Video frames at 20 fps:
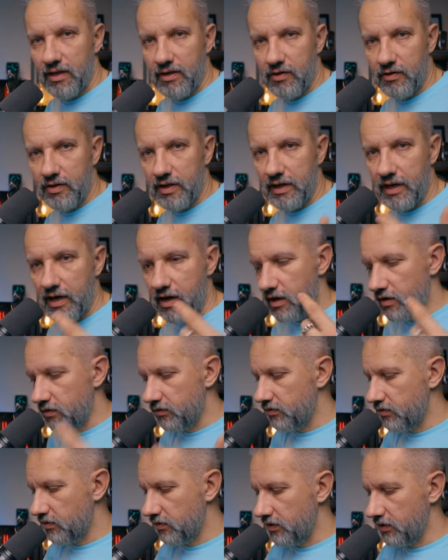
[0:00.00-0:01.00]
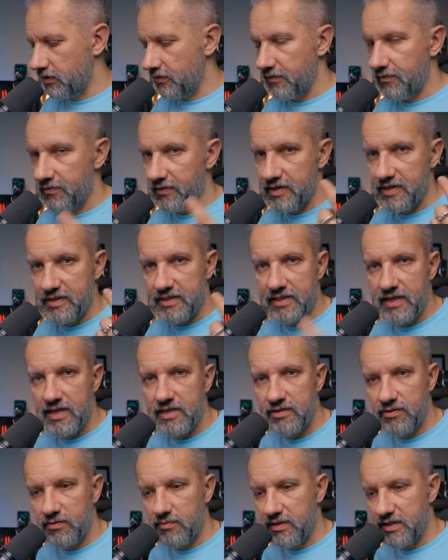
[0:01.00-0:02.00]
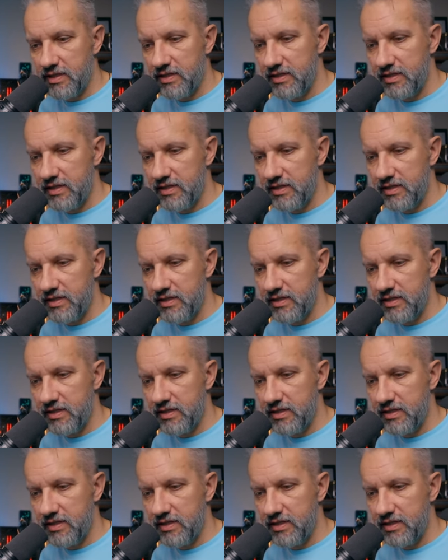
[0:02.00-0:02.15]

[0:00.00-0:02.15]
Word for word: Okay, audio interface. As you may